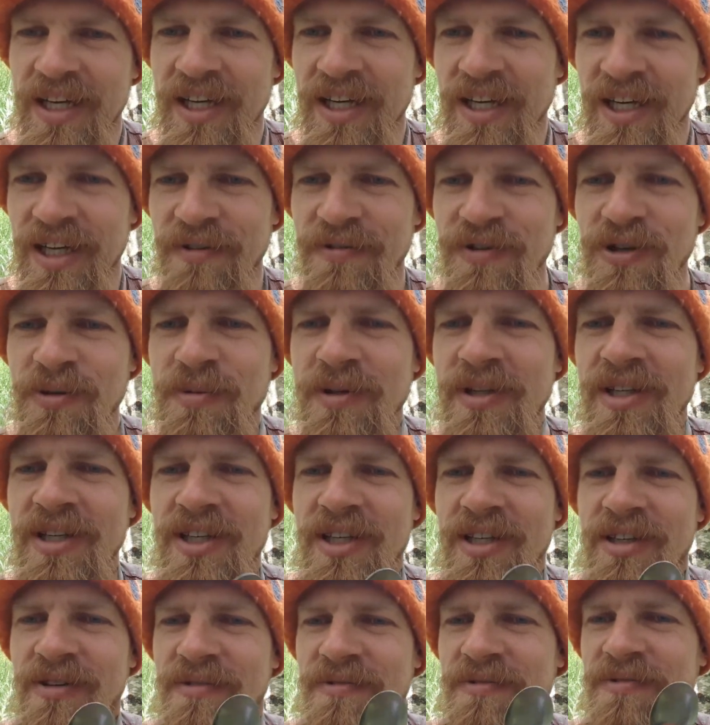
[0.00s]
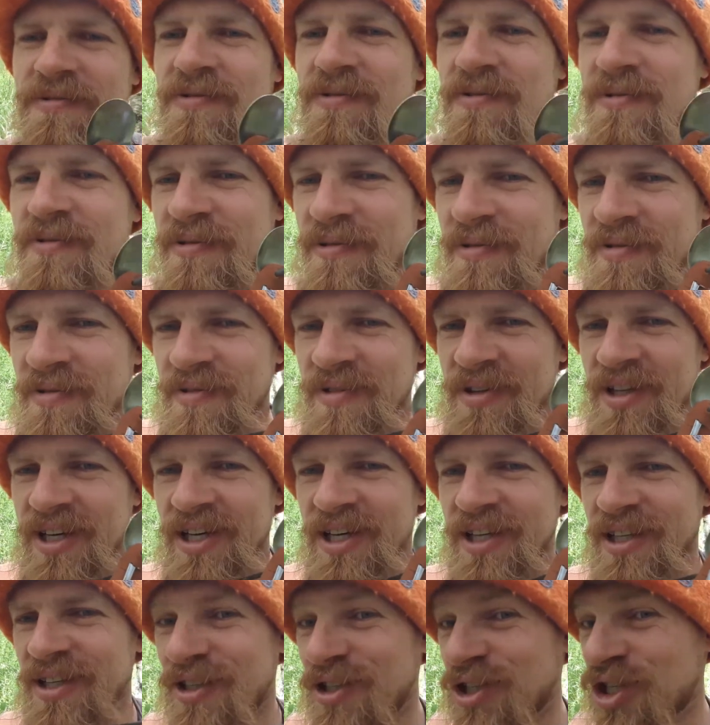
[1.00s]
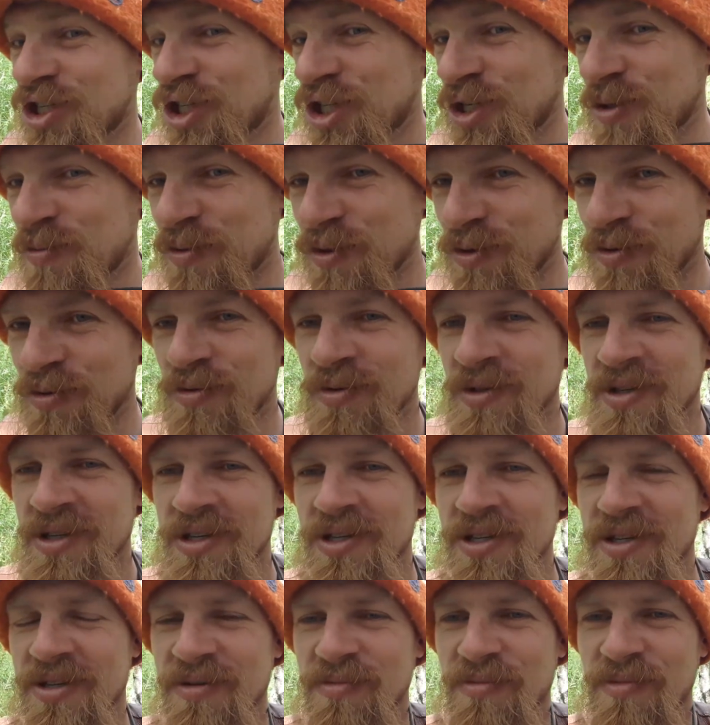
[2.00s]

if you believe that spoons,